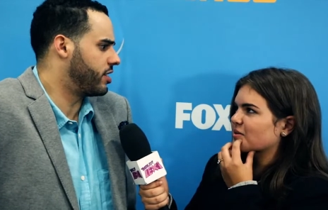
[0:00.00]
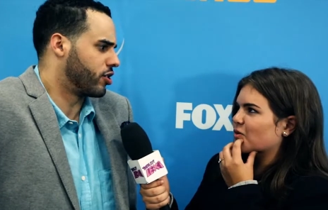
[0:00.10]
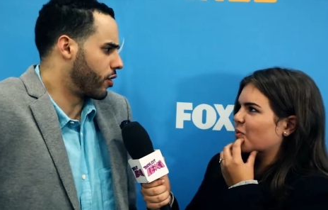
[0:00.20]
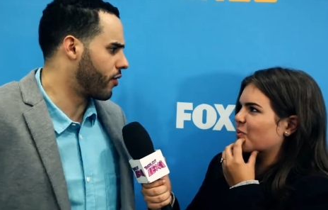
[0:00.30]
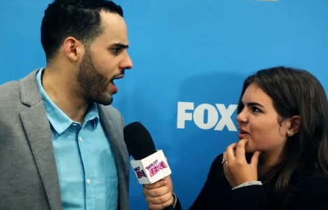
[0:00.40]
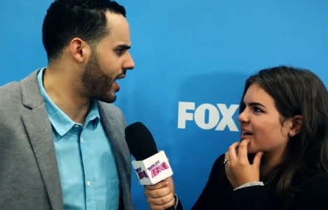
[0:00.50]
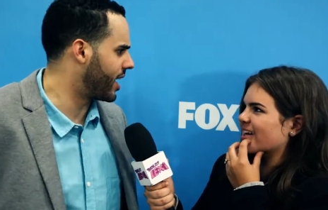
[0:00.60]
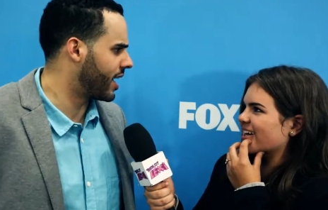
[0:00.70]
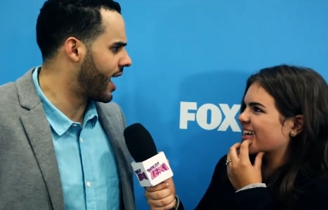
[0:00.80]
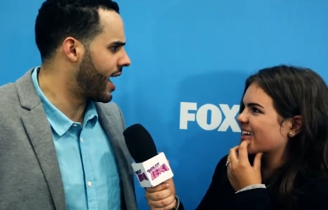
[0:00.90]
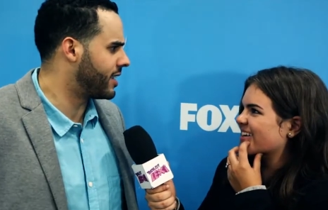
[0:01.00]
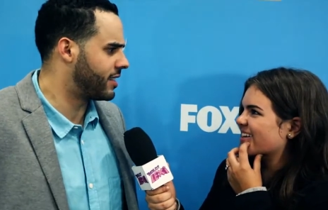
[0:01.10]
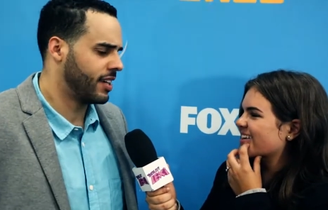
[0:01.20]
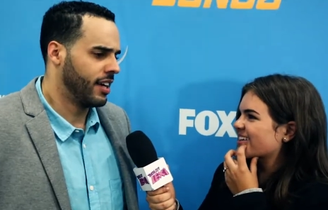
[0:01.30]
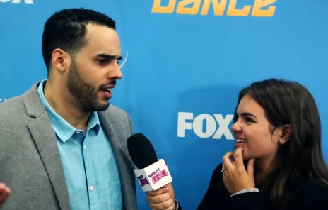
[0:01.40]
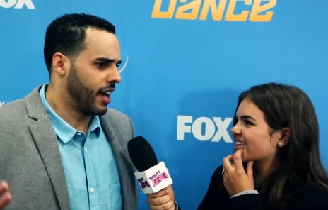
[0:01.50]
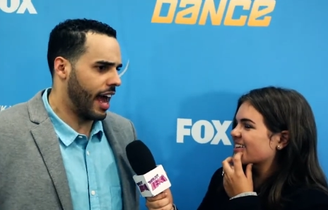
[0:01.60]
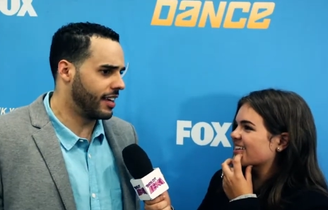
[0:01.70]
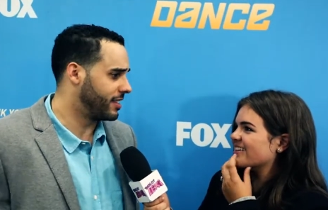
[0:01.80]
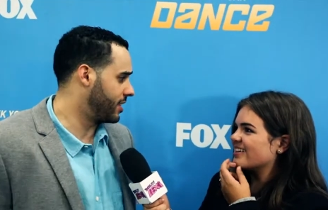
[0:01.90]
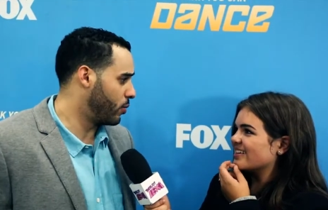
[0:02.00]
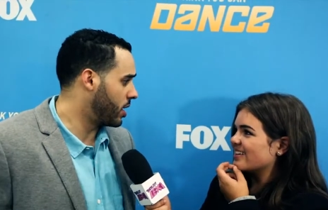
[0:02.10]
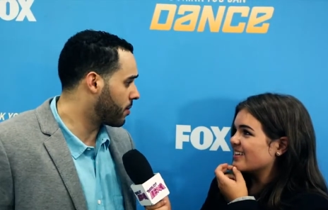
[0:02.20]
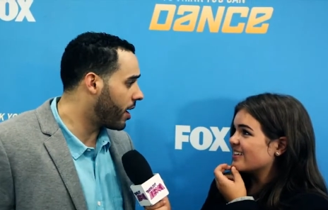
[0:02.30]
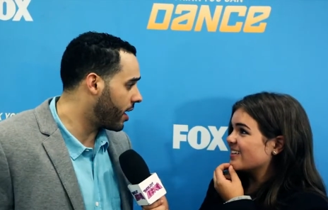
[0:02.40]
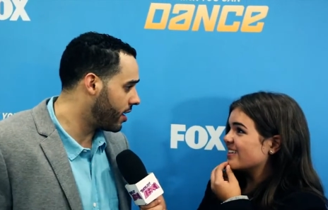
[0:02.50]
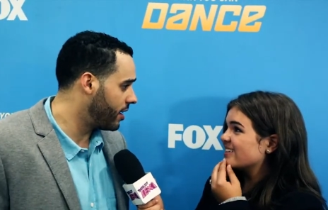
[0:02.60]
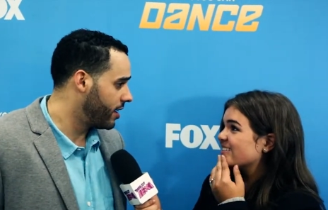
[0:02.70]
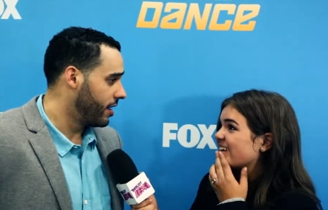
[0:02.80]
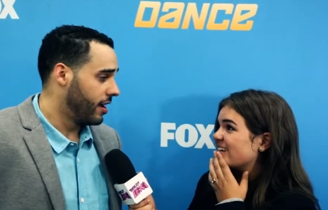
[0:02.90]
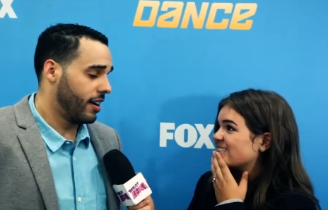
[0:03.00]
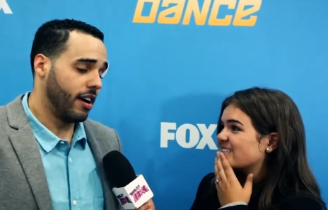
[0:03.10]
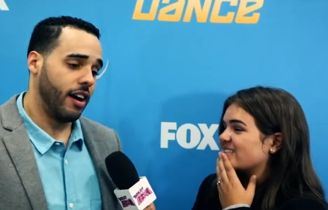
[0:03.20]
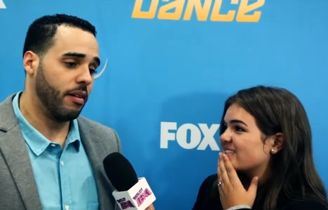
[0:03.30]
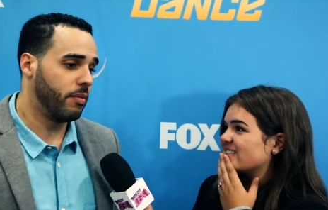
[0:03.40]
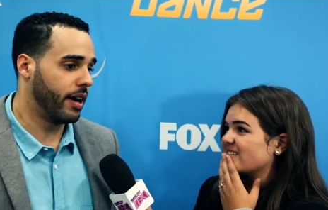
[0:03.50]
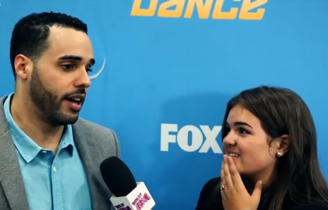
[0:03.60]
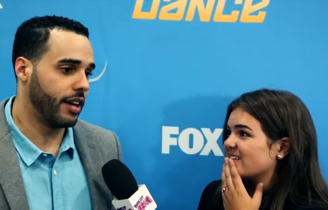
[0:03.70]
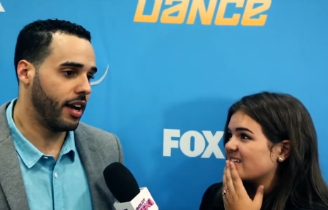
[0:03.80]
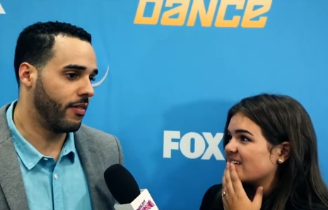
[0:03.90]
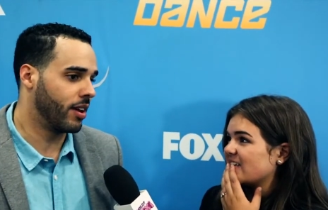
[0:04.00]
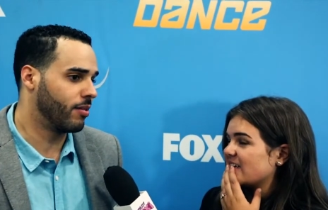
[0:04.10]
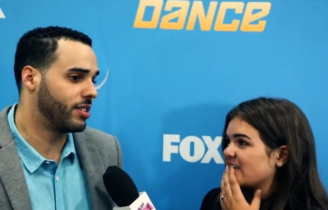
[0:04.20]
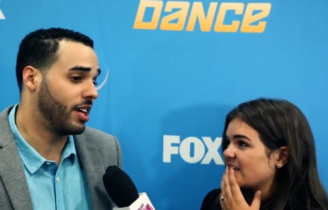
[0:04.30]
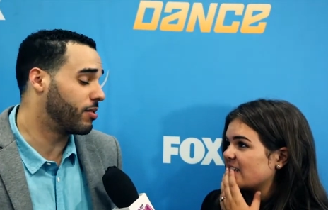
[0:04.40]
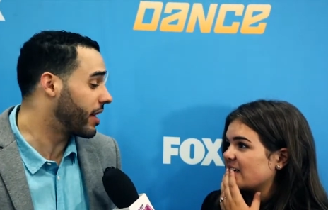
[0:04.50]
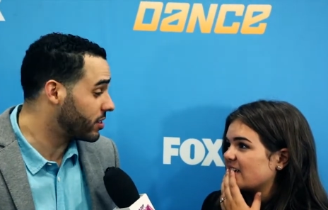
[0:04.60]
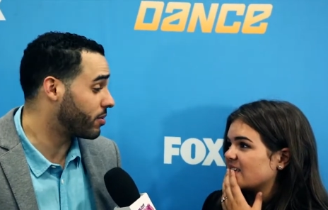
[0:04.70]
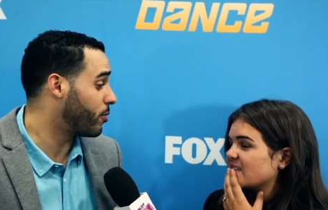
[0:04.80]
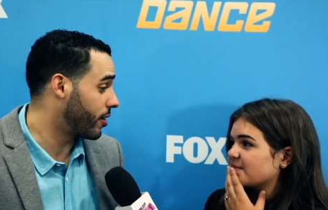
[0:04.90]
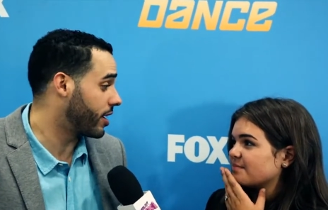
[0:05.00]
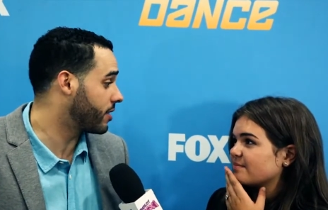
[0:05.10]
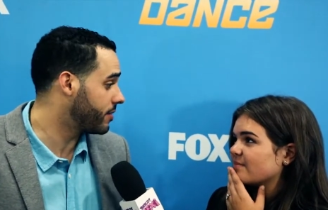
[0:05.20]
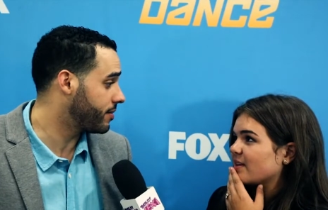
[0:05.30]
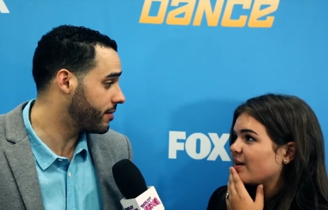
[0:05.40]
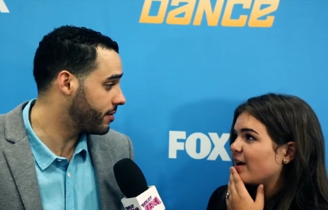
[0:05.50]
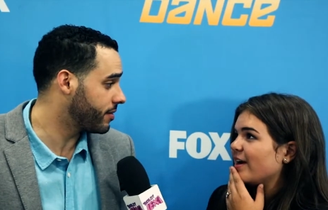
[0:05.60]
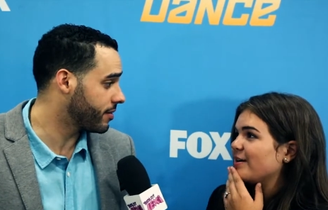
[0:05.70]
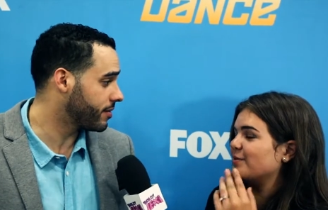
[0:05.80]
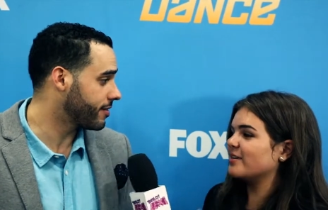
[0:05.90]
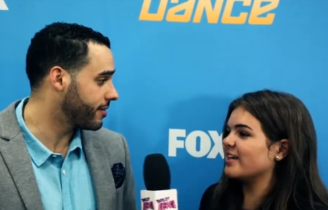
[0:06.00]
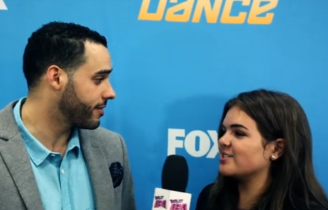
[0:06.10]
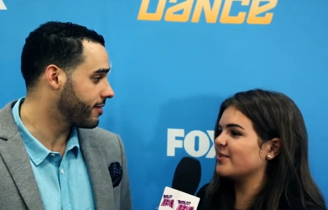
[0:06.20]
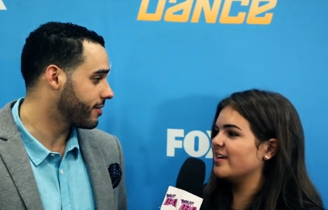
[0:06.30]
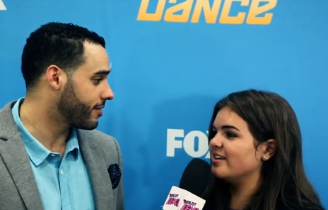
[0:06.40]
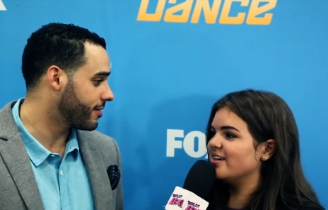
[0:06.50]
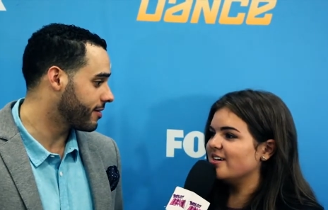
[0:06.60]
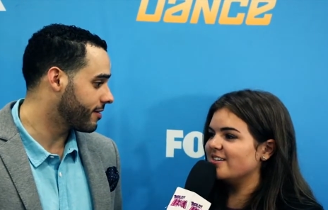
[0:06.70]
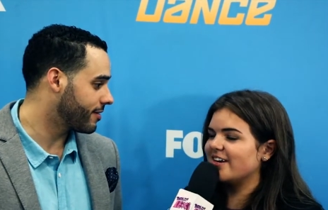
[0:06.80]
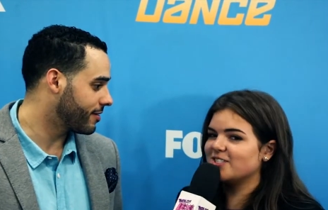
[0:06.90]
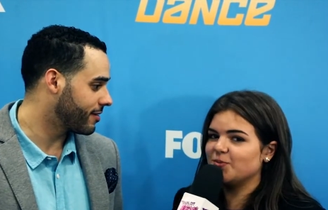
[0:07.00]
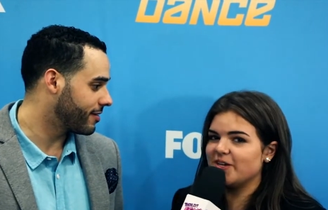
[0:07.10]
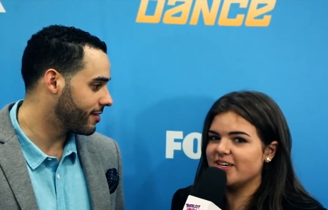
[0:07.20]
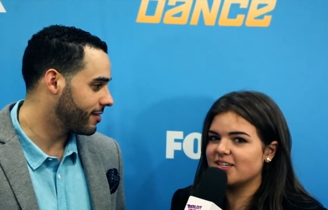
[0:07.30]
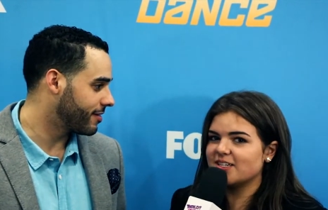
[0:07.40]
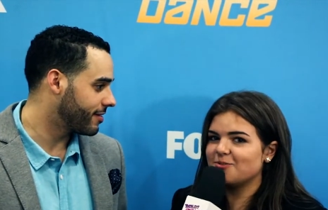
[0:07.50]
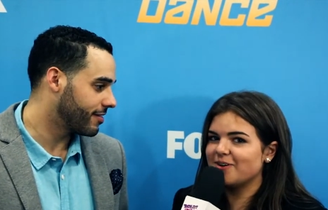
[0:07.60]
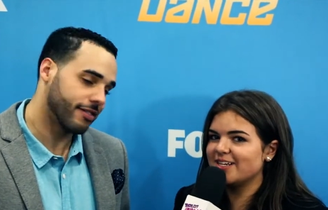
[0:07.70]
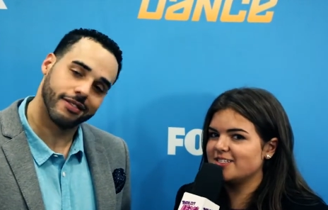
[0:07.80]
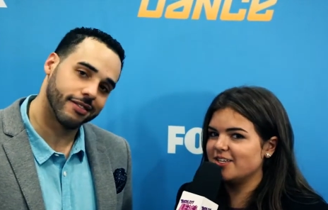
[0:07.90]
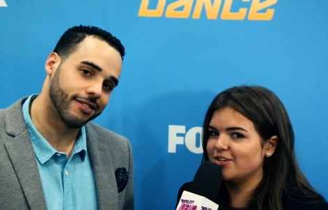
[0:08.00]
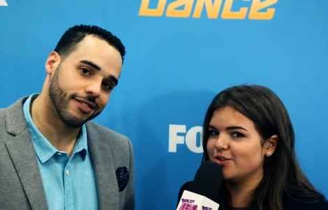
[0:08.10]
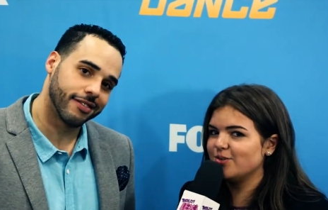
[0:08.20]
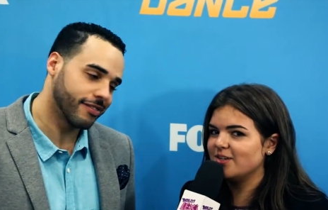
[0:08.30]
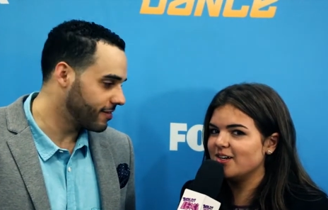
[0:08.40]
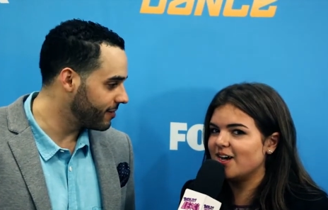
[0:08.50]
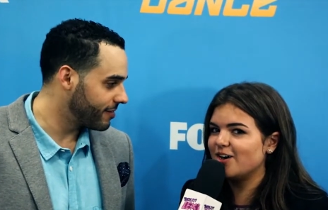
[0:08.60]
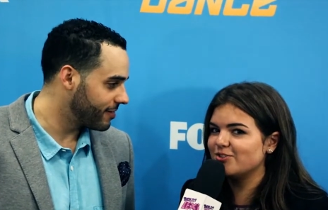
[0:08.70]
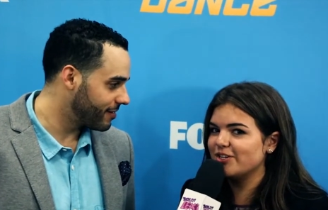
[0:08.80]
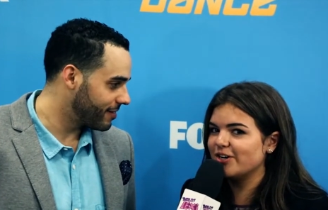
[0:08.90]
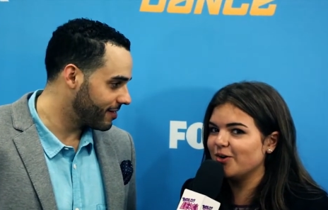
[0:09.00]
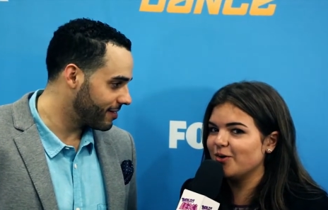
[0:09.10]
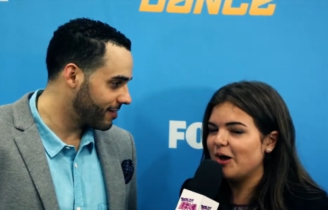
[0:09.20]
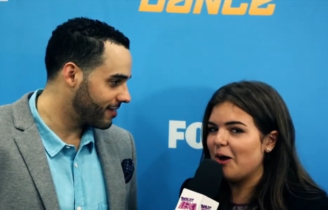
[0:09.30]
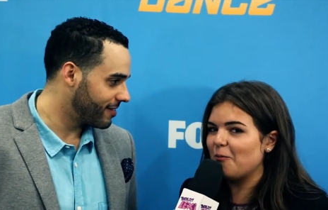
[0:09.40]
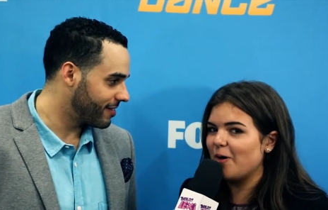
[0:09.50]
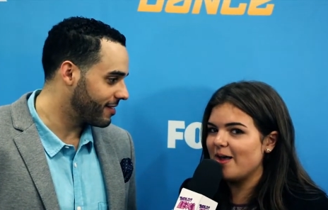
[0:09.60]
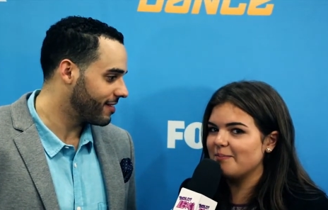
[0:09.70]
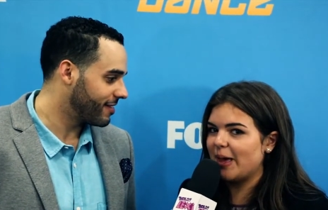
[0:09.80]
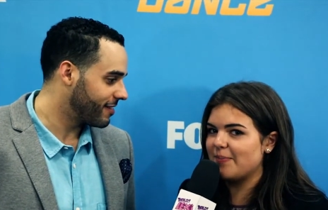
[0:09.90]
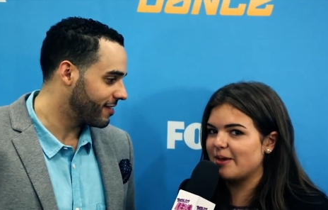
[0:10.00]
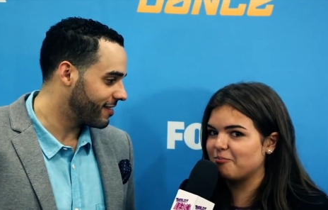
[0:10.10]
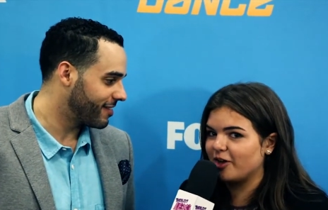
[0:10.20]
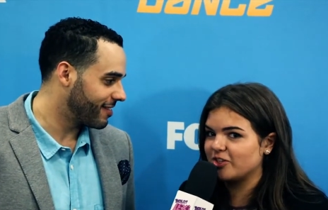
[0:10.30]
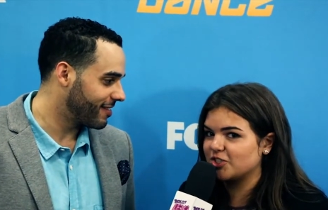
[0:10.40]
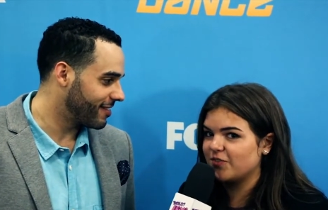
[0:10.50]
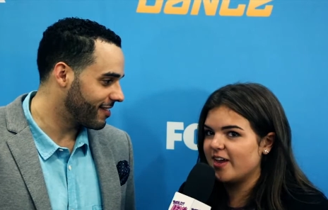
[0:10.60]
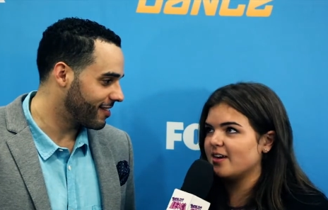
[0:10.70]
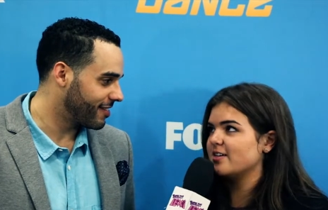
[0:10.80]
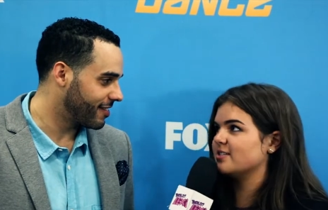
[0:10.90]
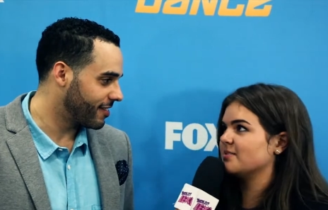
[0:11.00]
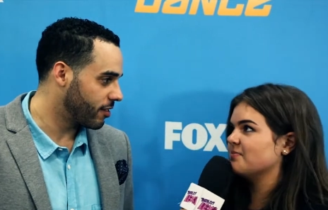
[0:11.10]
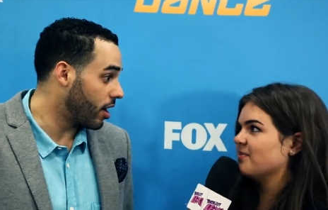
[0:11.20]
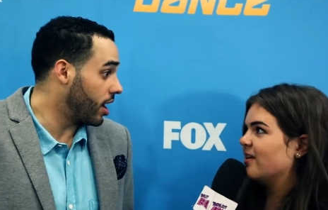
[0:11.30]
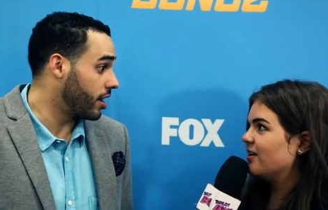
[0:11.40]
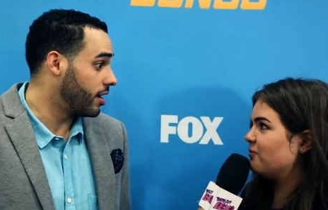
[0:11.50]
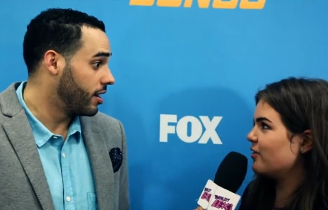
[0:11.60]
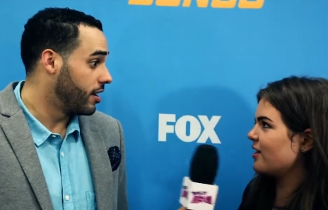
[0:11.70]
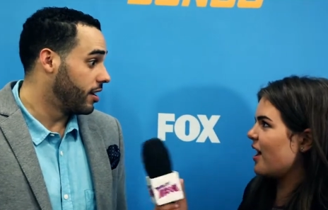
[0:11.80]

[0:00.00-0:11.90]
Speaker 1: as nerve-wracking as, as the week prior, um, but I mean, it was equally as rewarding. All right,
Speaker 2: well, guess what? Next week, when I see you, I'll know what my big brother's fate is right. for the